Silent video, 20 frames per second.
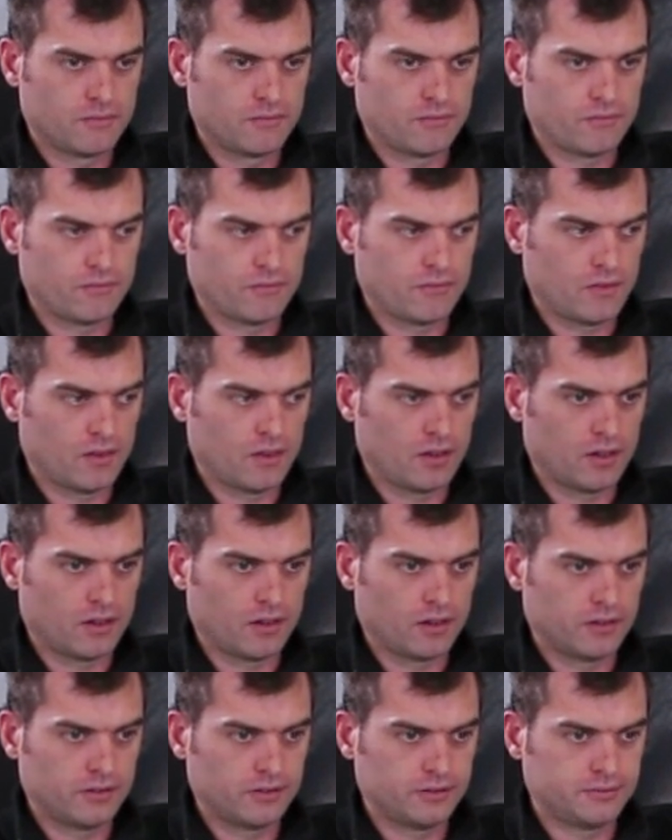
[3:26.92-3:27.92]

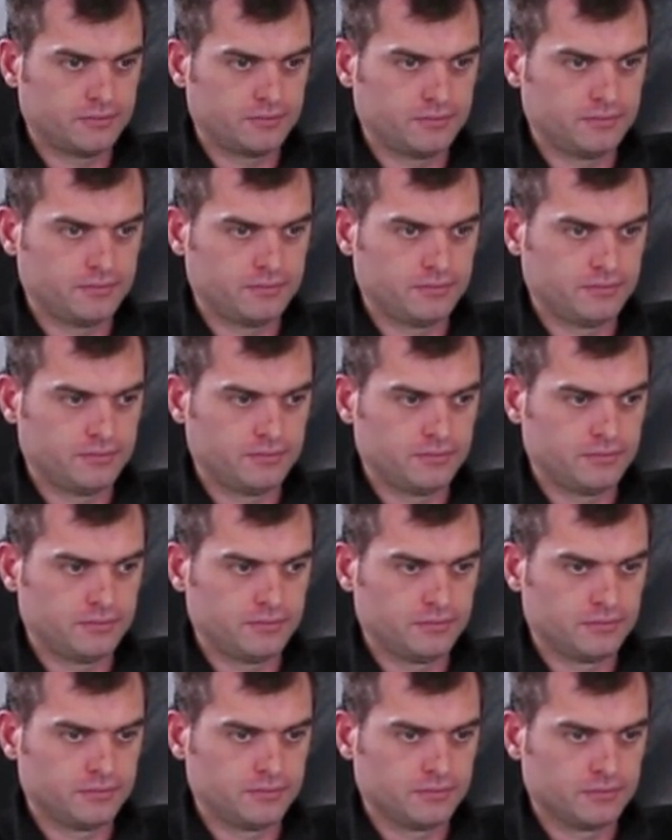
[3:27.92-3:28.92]

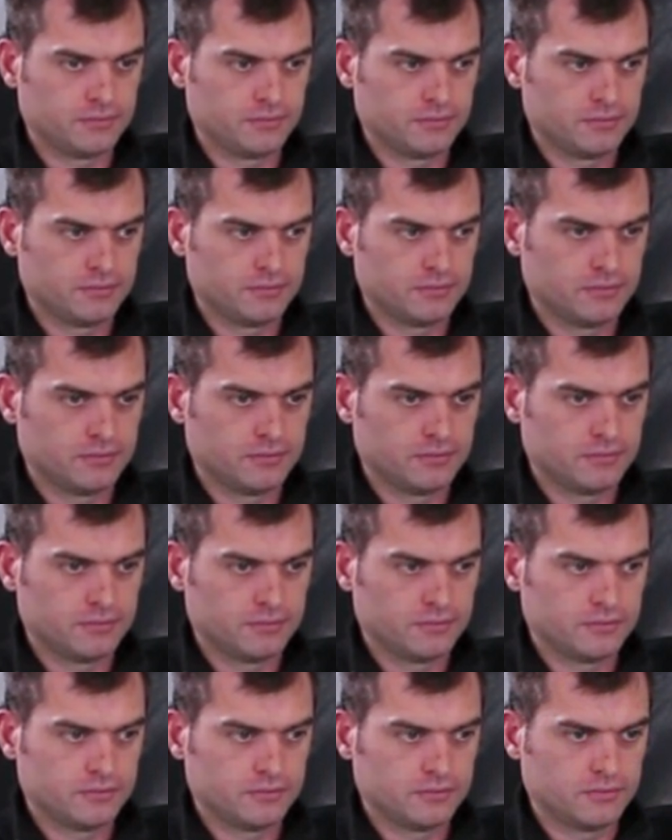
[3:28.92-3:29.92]

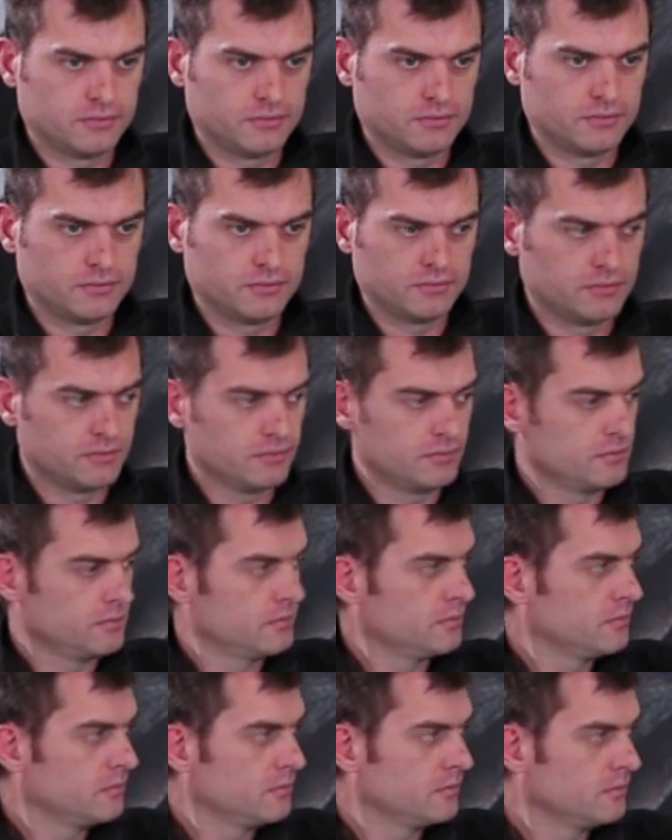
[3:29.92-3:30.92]

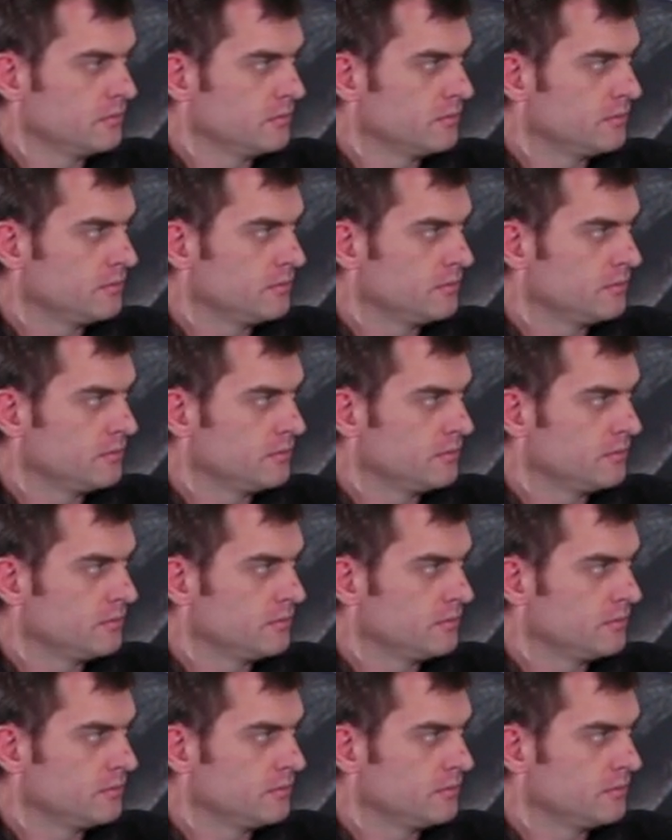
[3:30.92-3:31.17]
[no speech]